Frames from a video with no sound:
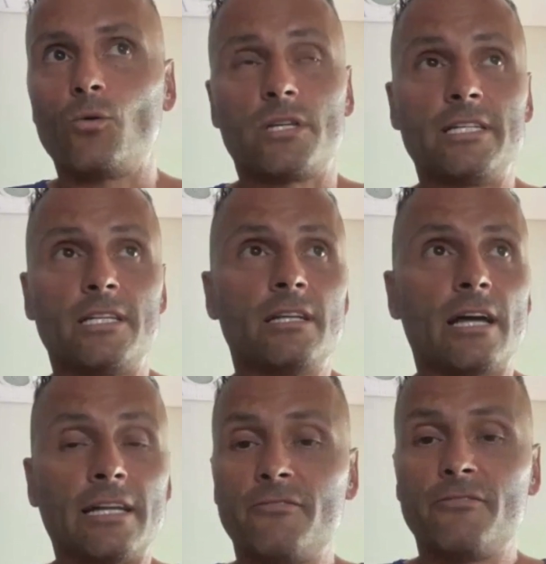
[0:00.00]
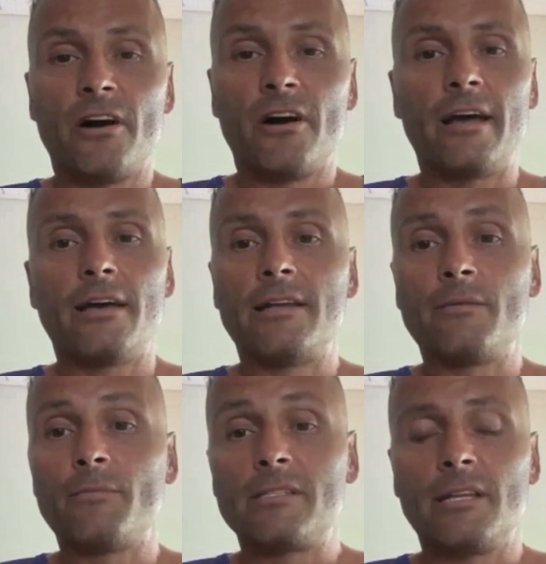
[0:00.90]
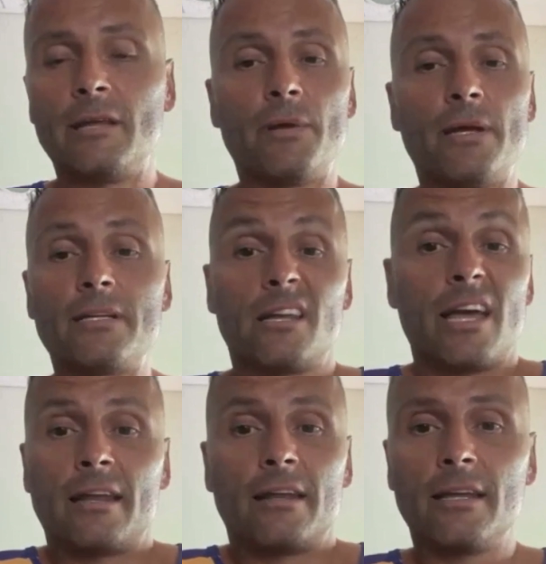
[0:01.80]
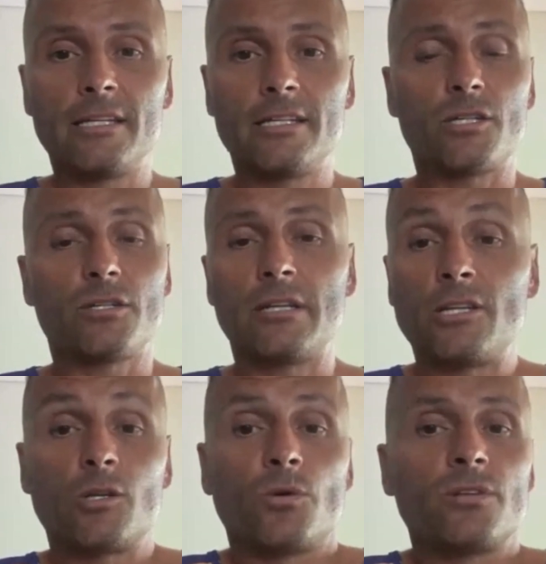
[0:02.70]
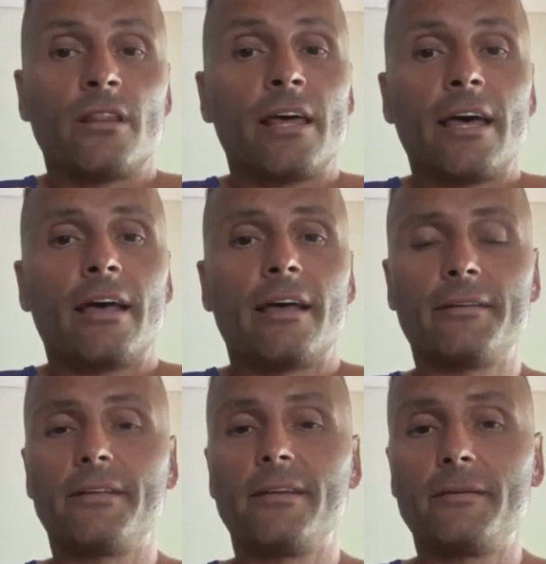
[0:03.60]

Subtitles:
all season I didn't fire, and then went to the Olympics, and again it just wasn't there.